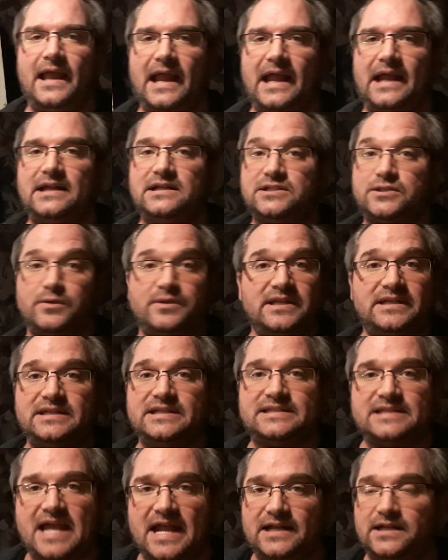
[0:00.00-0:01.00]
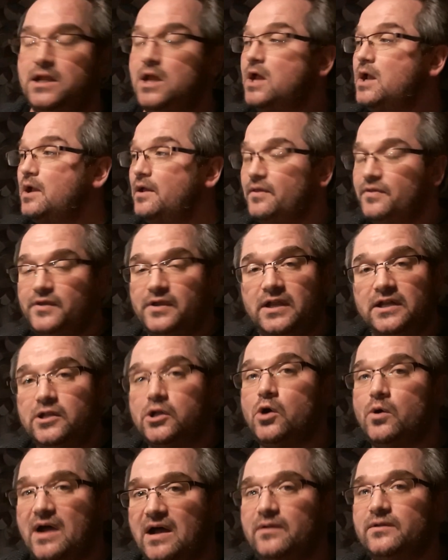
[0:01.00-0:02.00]
And so they decided they're going to
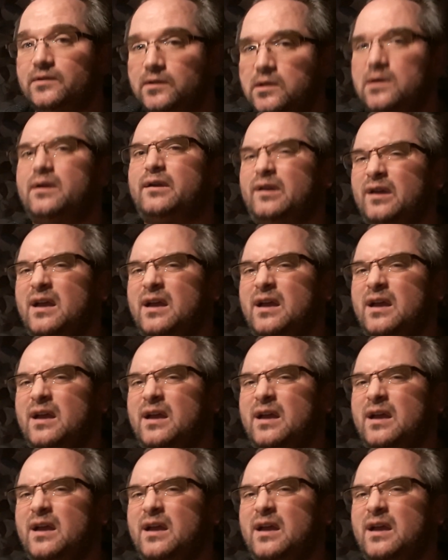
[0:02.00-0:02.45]
go out and look